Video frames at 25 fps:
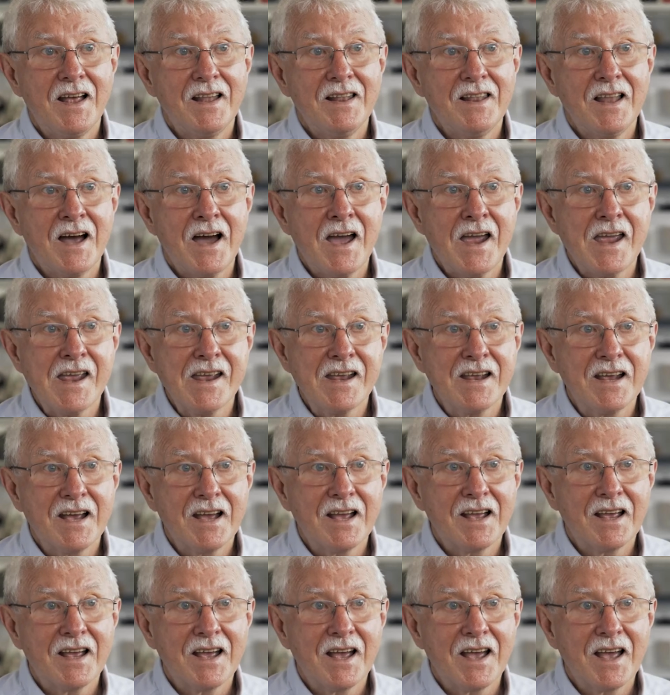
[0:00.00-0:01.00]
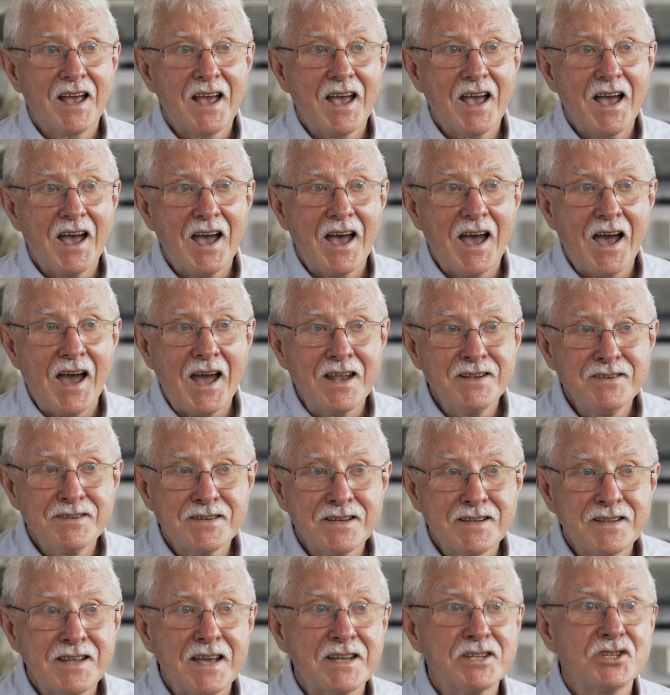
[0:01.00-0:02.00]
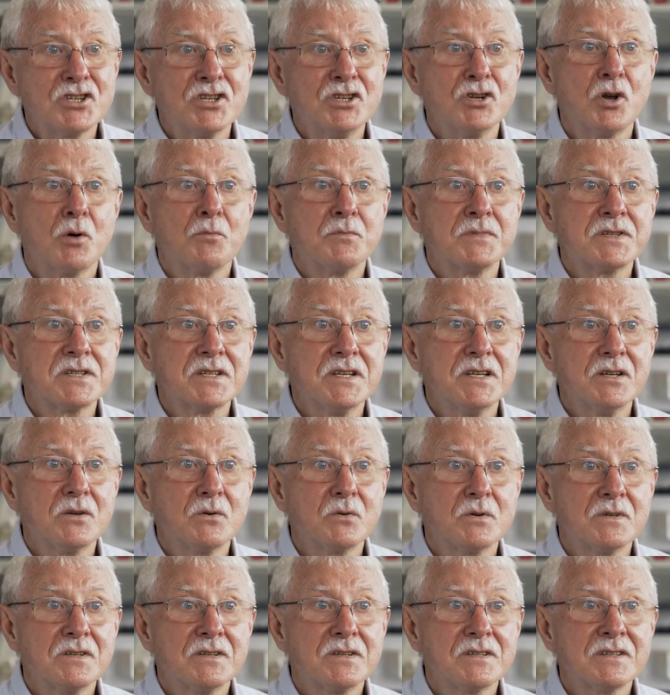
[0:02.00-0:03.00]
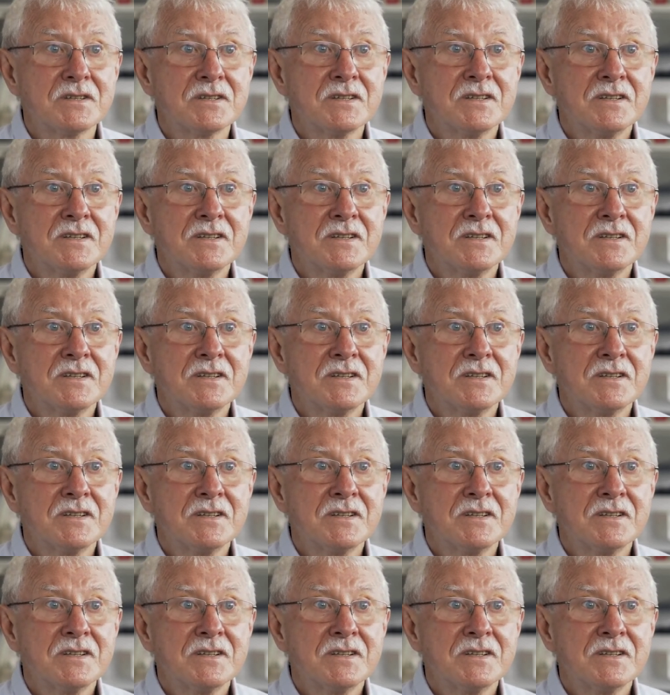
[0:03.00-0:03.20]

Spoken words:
lying under that genome sequence.